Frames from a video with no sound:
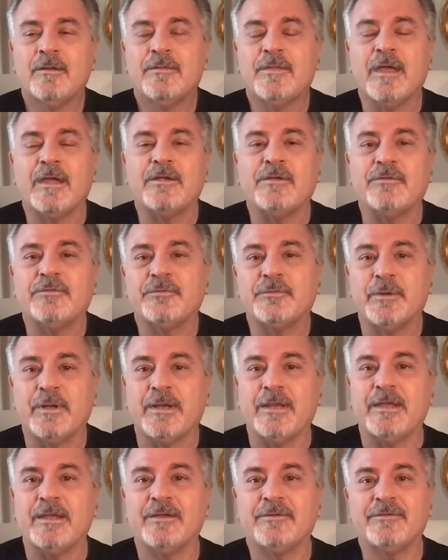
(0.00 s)
Thank you,
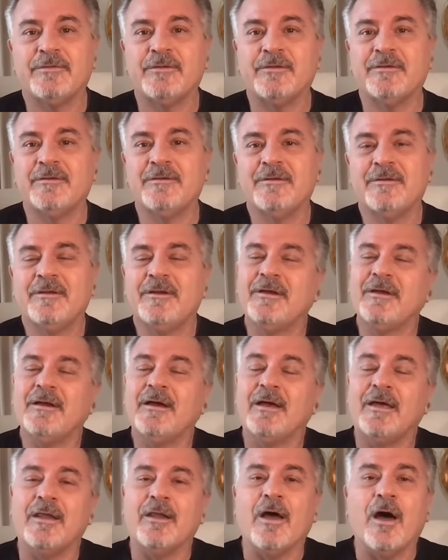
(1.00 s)
sweetie. It's an,
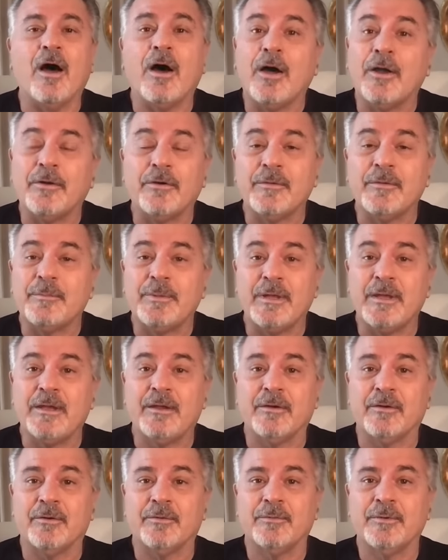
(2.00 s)
an honor to be
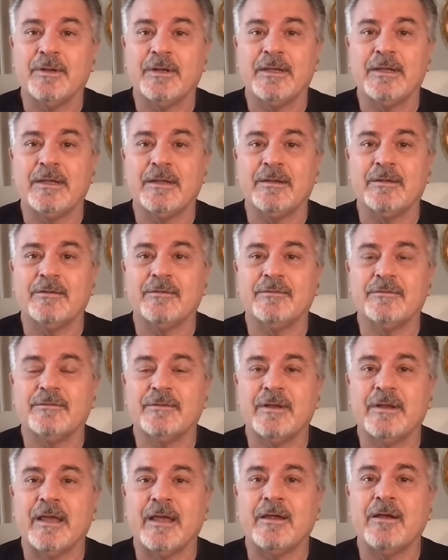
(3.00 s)
here. It really is.
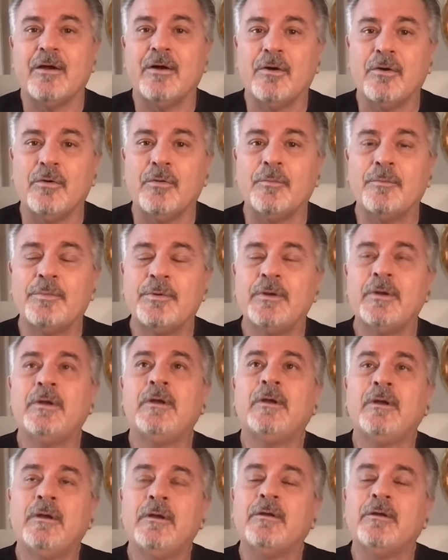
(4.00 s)
And I hope
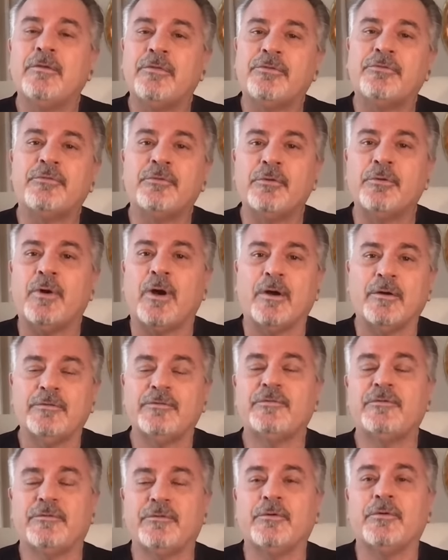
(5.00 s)
through our
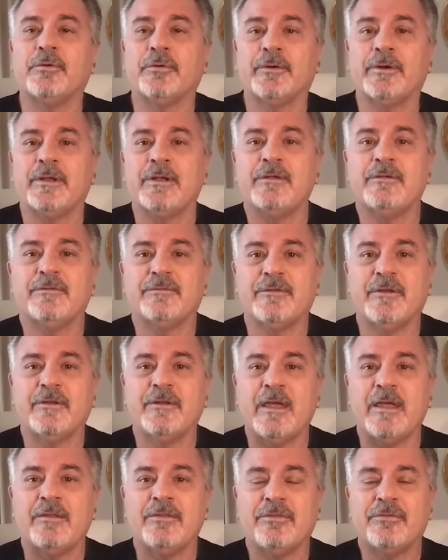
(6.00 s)
stories
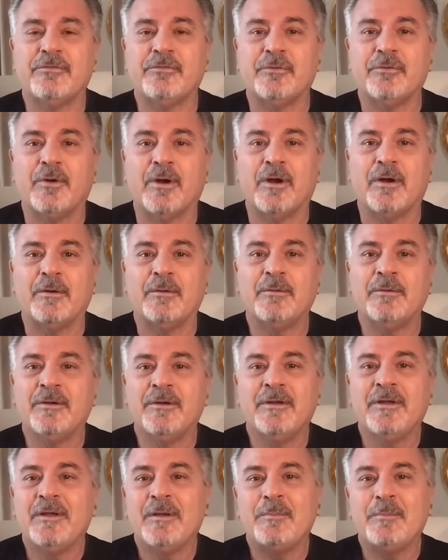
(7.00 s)
and, and through our
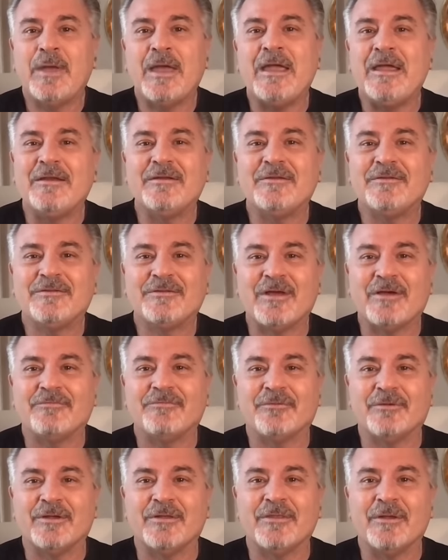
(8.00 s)
pain and
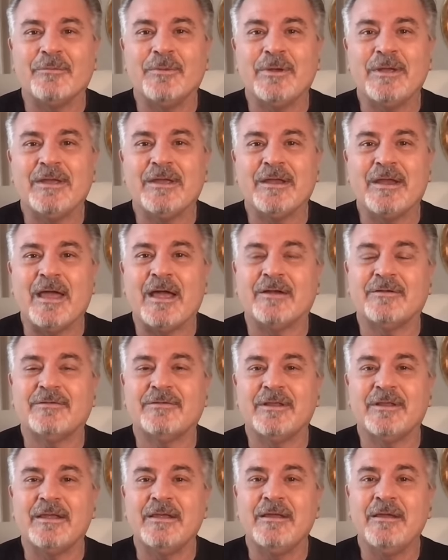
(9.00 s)
suffering that we can
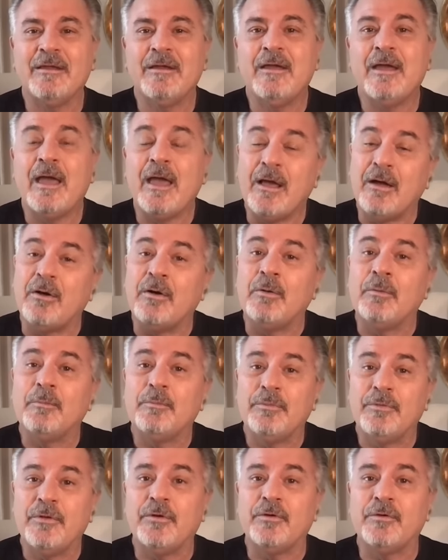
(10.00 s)
actually
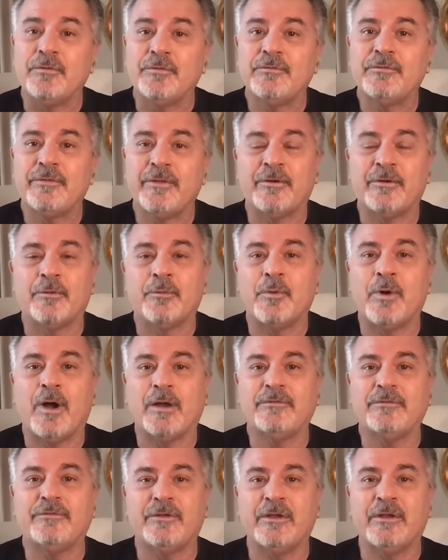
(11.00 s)
help those that are
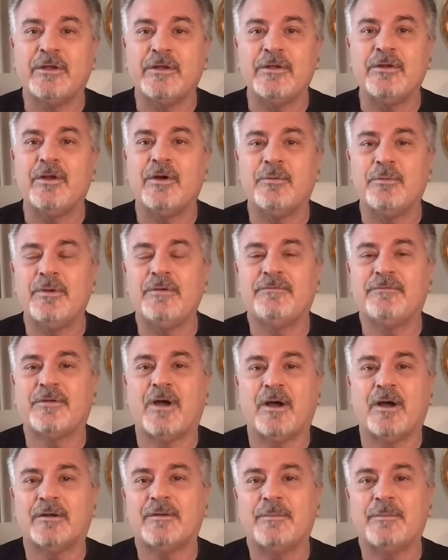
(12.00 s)
watching. You know, we've
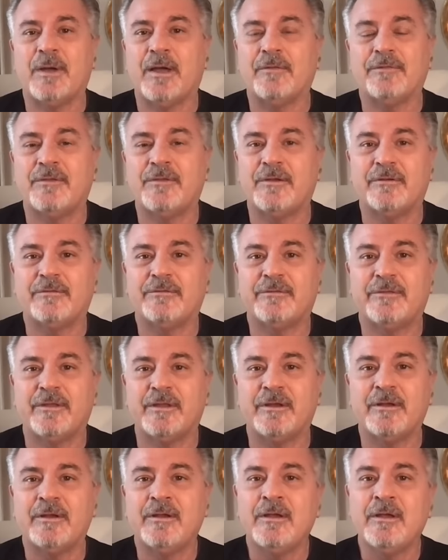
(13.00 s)
talked about this,
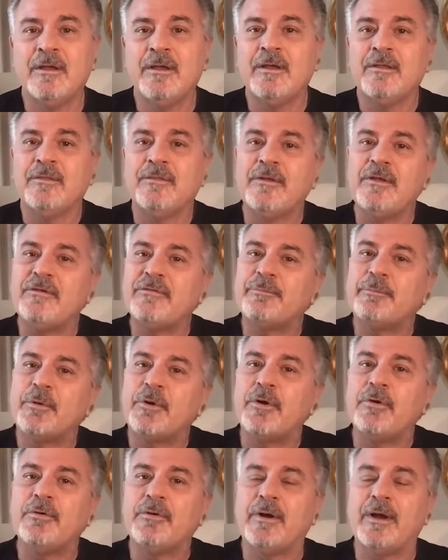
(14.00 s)
that these
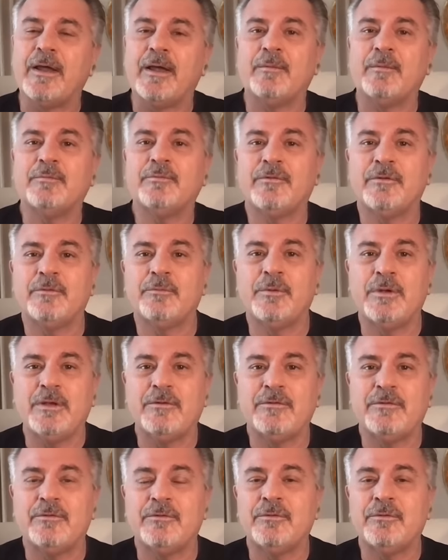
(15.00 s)
programs that we
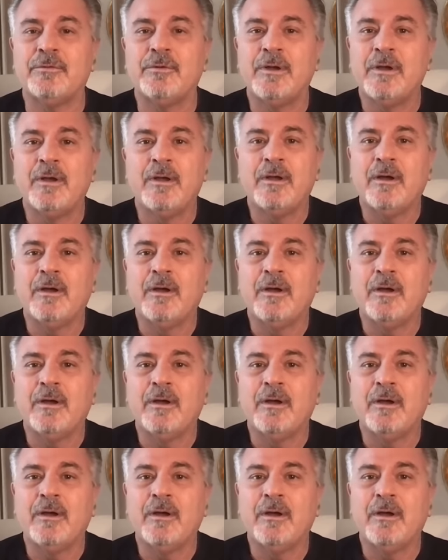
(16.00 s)
do